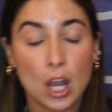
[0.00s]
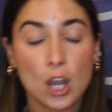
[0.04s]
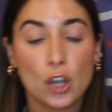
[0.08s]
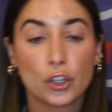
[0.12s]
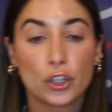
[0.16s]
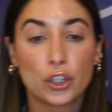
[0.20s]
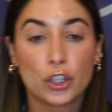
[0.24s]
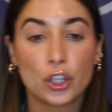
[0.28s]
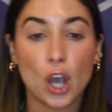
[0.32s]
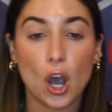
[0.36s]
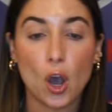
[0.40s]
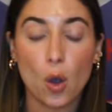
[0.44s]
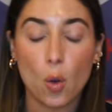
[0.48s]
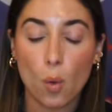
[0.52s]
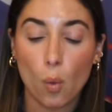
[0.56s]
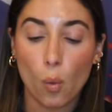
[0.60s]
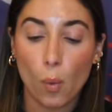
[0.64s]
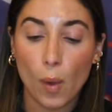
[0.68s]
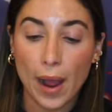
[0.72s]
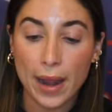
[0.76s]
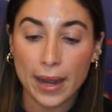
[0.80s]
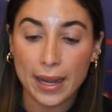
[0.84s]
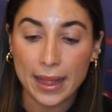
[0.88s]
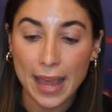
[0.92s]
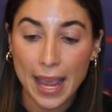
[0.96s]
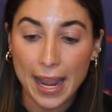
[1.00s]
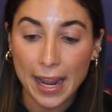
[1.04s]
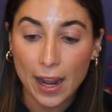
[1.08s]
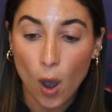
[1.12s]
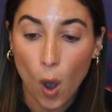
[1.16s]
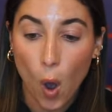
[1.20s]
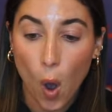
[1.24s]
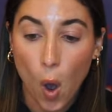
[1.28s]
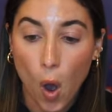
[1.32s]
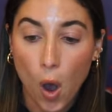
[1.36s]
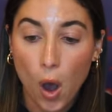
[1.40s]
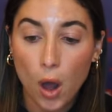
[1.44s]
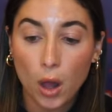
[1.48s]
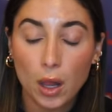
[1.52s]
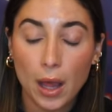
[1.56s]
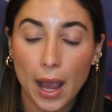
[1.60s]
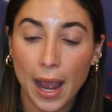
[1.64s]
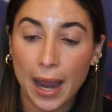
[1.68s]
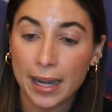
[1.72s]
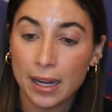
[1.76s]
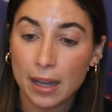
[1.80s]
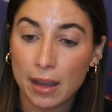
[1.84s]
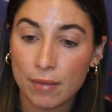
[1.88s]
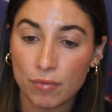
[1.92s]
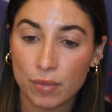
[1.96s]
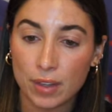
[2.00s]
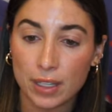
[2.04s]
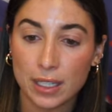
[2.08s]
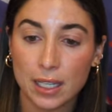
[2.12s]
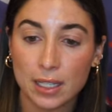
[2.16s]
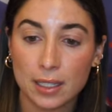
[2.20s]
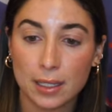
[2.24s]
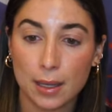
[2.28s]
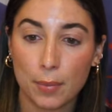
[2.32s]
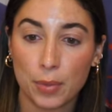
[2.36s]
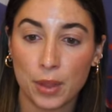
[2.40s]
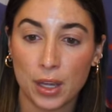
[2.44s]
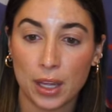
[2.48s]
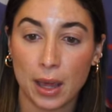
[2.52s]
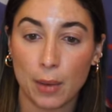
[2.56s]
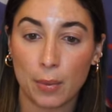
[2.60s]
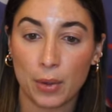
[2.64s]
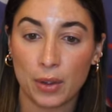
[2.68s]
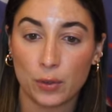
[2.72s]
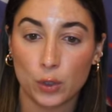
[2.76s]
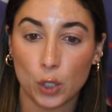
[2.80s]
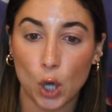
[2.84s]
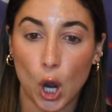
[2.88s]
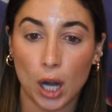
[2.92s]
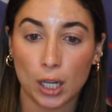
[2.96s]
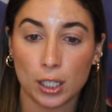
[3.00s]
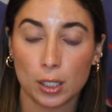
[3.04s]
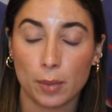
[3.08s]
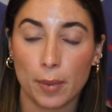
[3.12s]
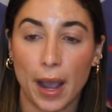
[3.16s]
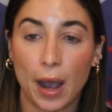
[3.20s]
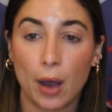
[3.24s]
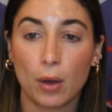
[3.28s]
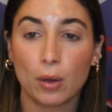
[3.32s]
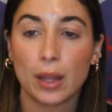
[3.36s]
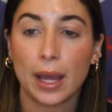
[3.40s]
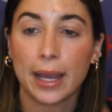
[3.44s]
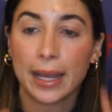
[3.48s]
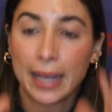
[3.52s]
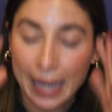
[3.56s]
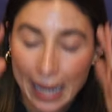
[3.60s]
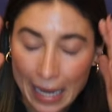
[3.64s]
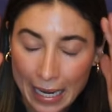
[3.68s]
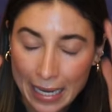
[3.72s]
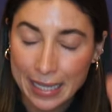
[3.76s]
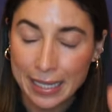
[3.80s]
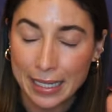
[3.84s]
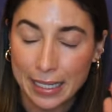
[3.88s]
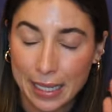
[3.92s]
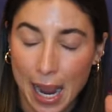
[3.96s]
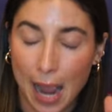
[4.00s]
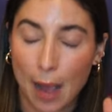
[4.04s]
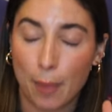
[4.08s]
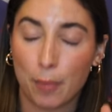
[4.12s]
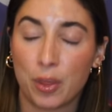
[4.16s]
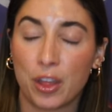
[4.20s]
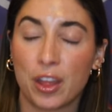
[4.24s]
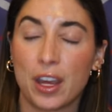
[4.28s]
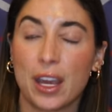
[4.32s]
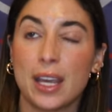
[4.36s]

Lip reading: So when they all, and this is something that we've talked about like in depth,